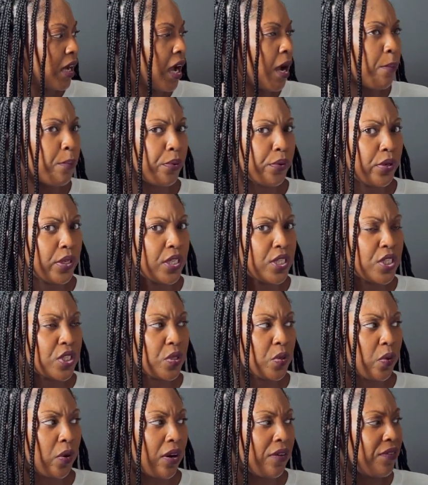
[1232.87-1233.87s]
I'm pretty
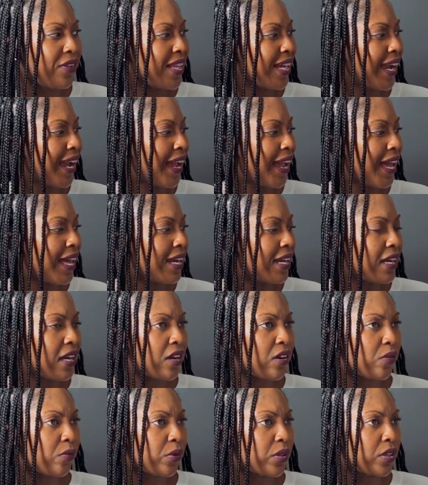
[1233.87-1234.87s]
sure. I feel like I had it and I
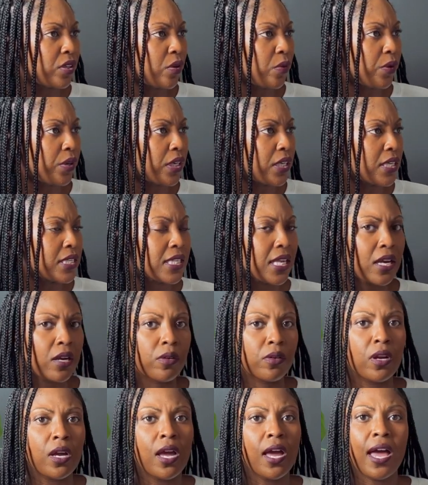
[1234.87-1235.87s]
don't really know where it is.
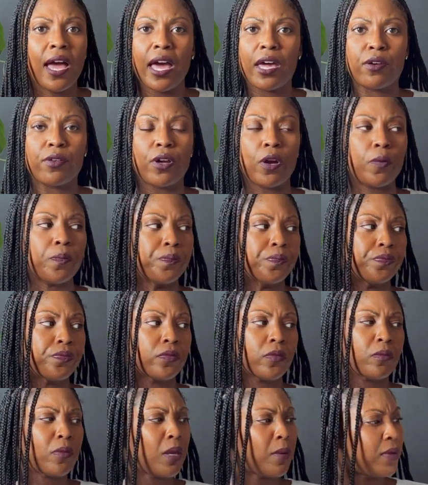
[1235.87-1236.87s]
I don't know.
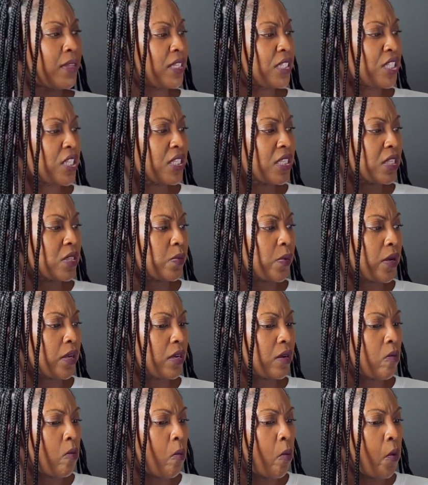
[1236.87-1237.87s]
Maybe it's just this one.
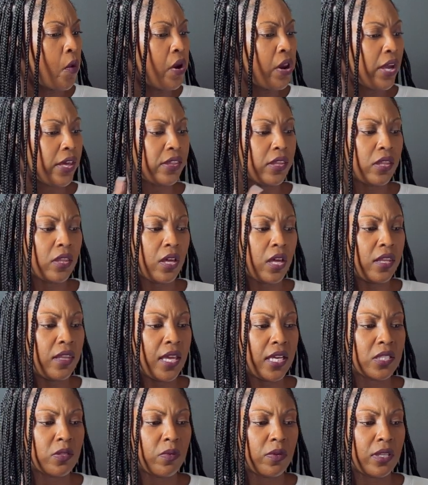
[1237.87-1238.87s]
And then the
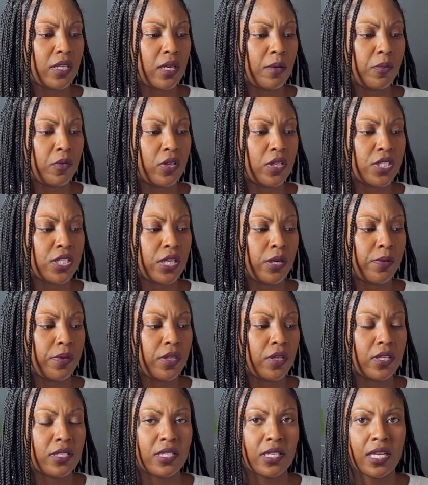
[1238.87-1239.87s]
next one that I'm going to share with you,
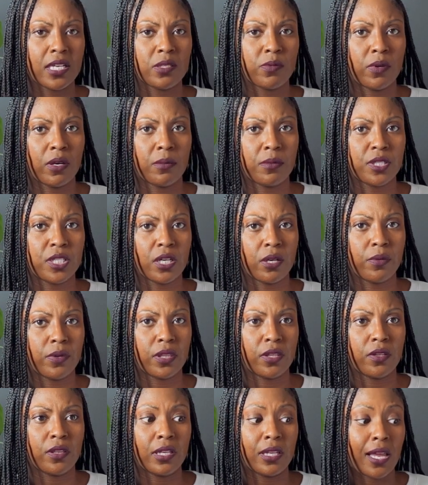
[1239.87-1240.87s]
because the next one I'm going to share with
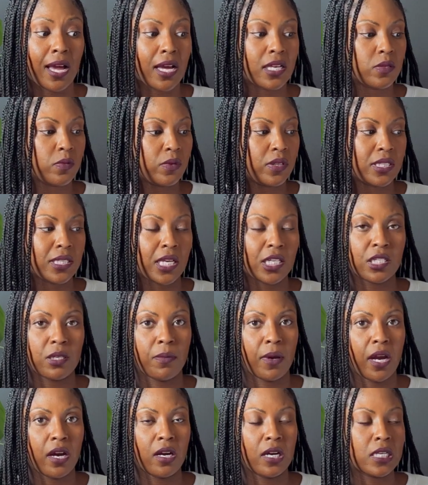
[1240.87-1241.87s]
you, the last one is actually by
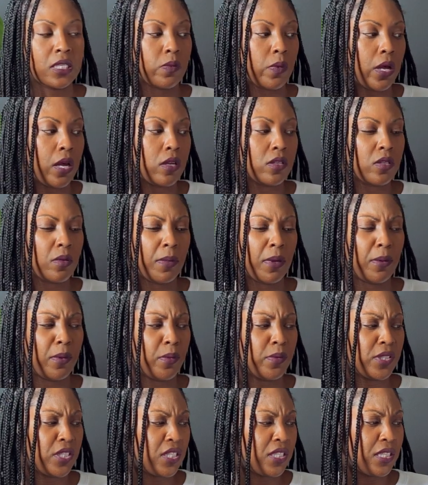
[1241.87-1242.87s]
her as well. So maybe it
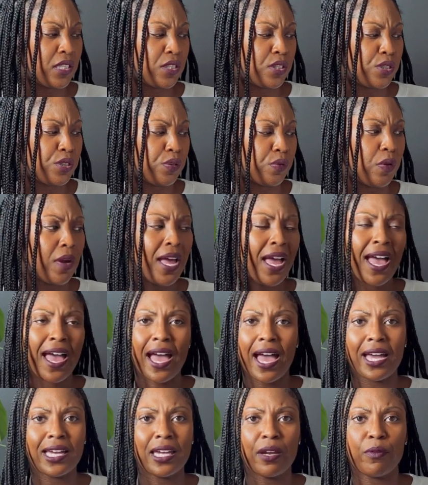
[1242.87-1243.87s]
was just these 2.
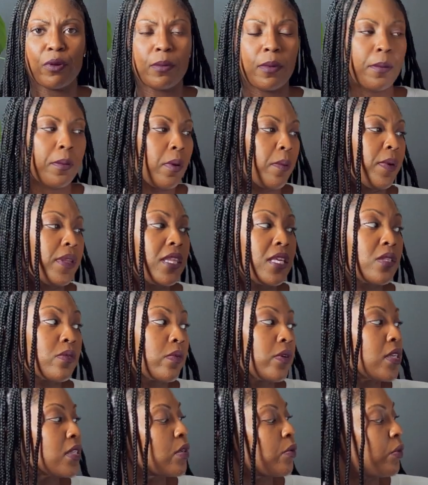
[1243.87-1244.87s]
I can't remember, but this one
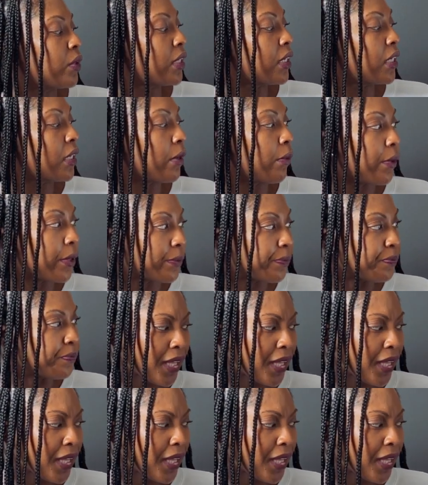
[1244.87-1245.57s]
is a really good one.